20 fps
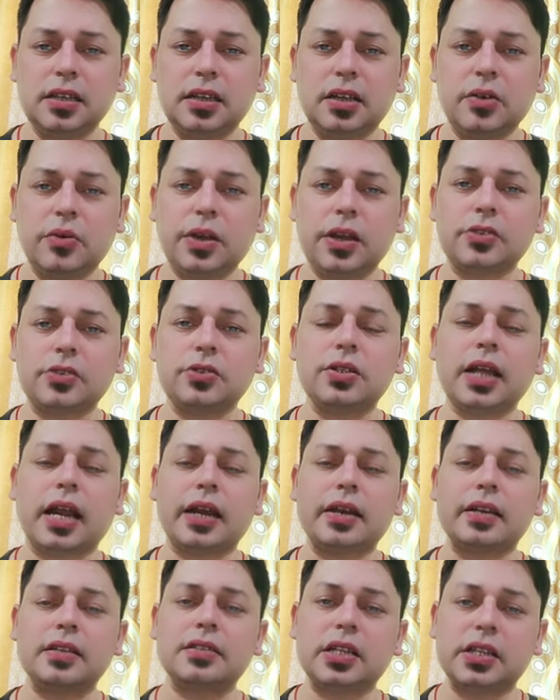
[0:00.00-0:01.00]
Okay, so
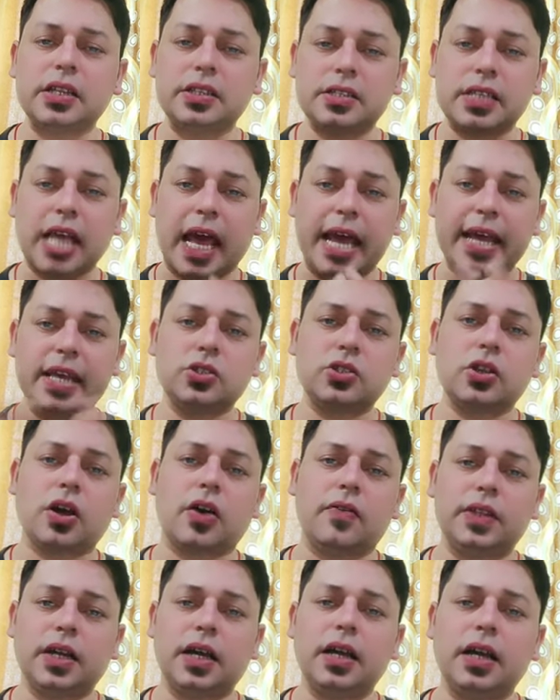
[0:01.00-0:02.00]
that is the size
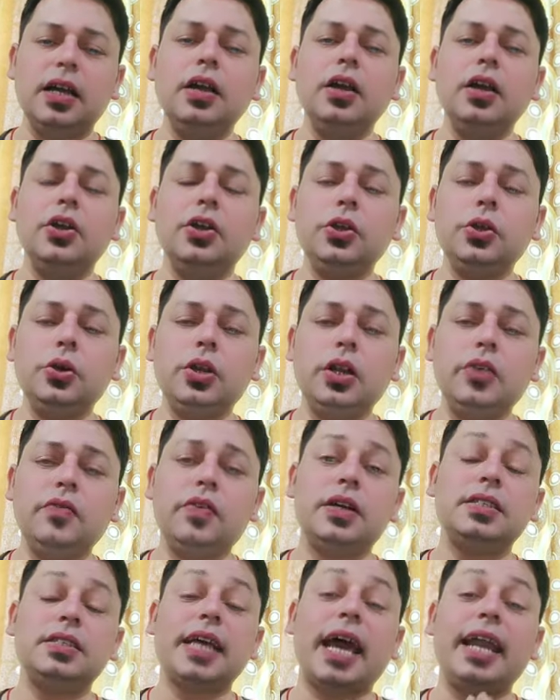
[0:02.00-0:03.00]
of the
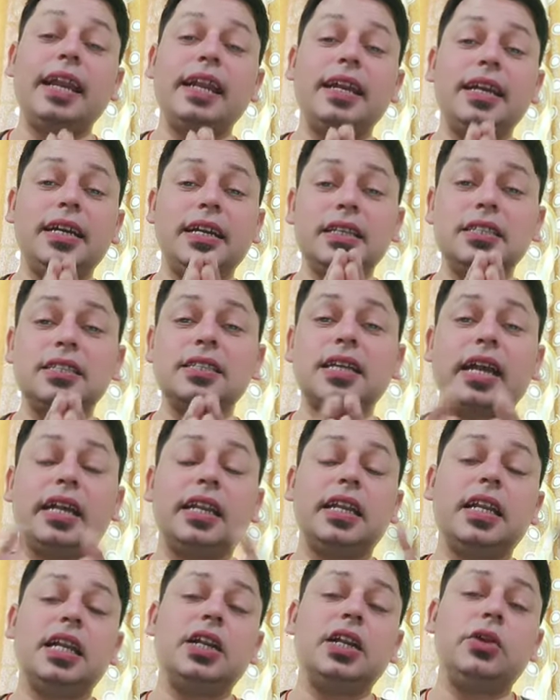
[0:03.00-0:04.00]
universe, and it is
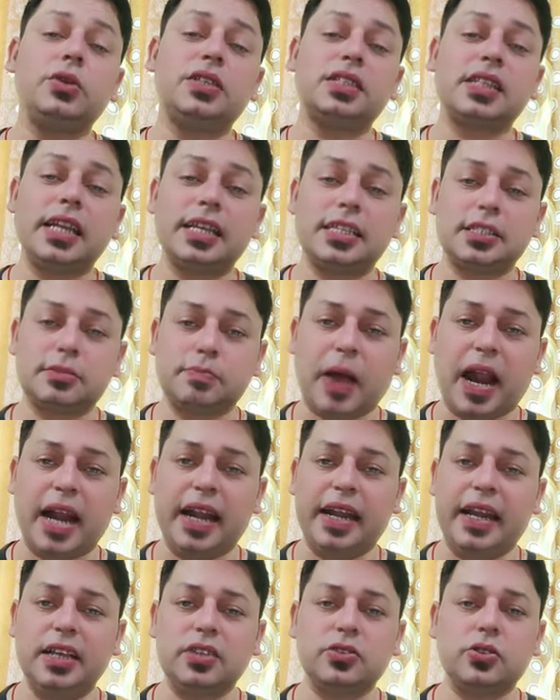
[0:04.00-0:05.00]
continuously expanding.